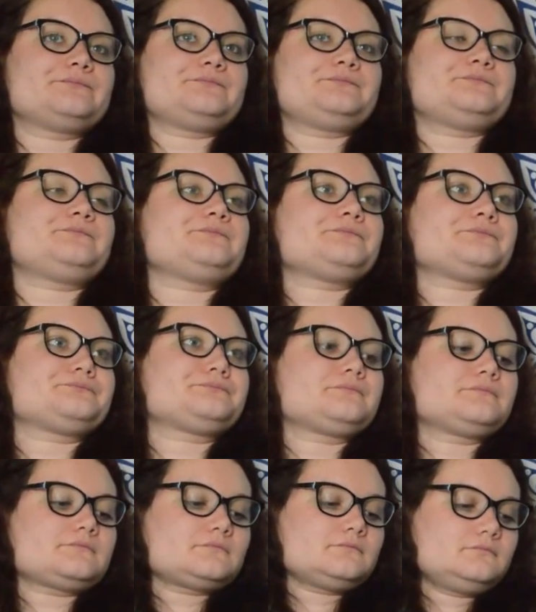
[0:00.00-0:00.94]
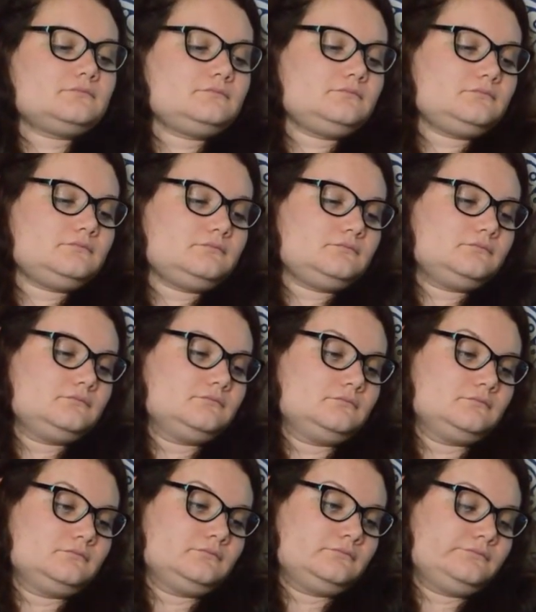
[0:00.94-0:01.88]

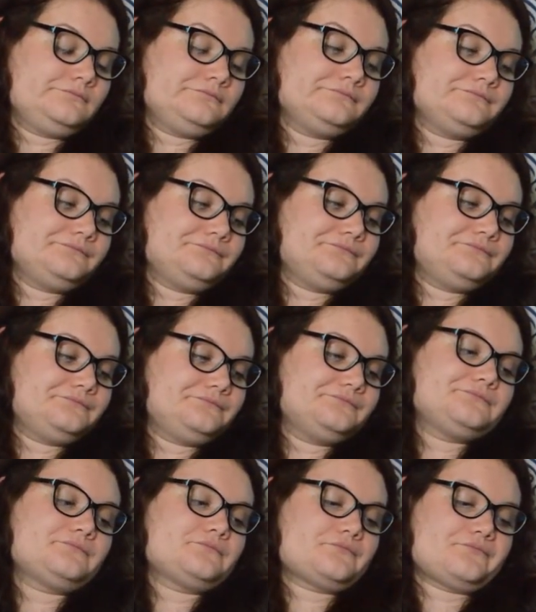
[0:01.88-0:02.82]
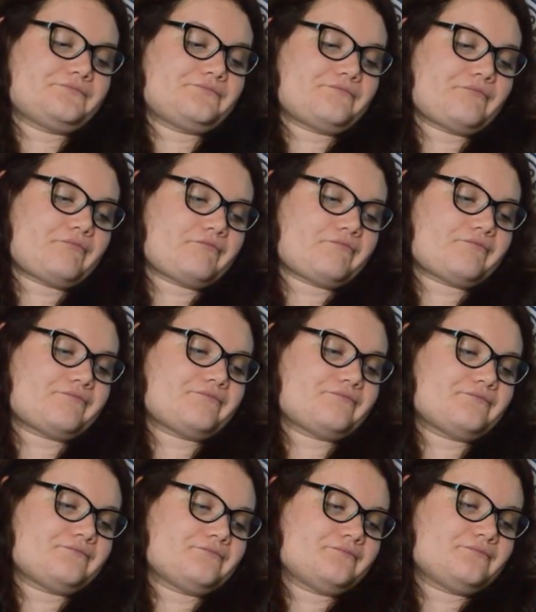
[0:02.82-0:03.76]

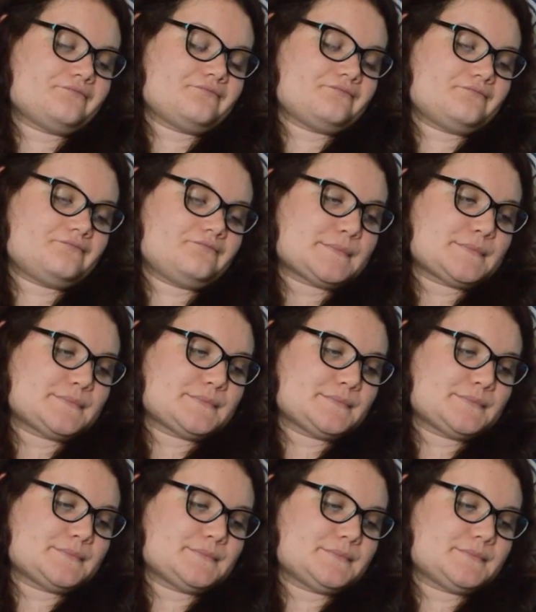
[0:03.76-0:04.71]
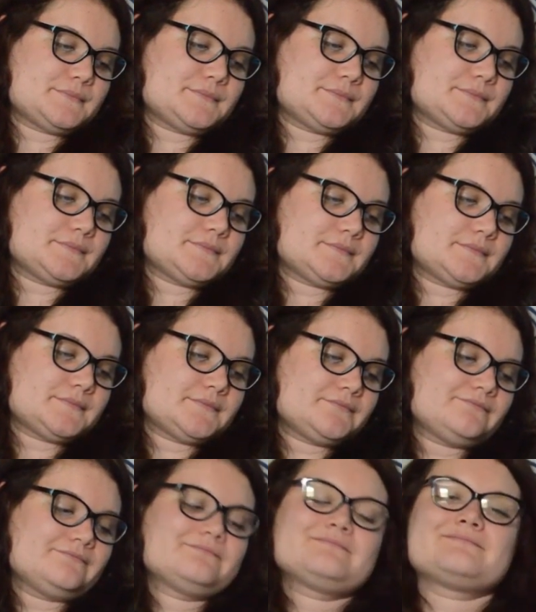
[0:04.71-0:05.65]

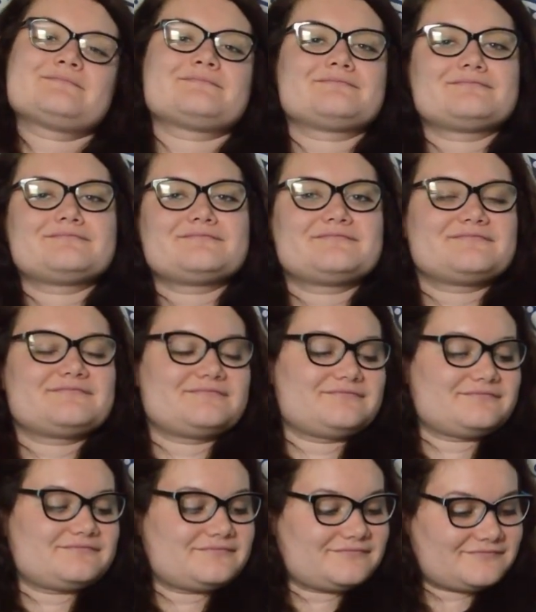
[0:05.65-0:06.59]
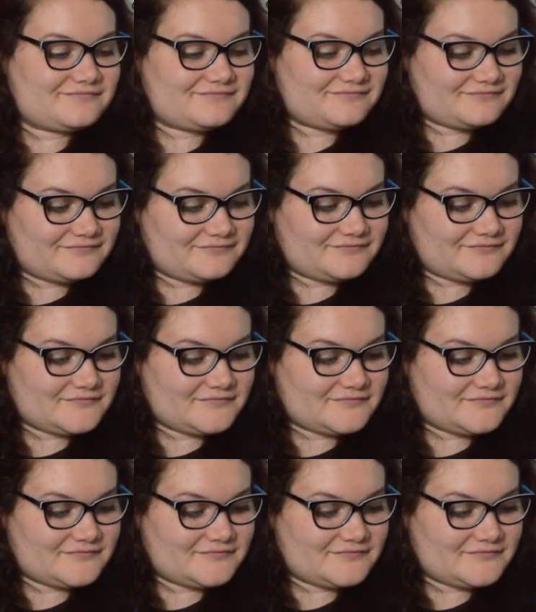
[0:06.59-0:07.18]
No words are spoken by the person on screen.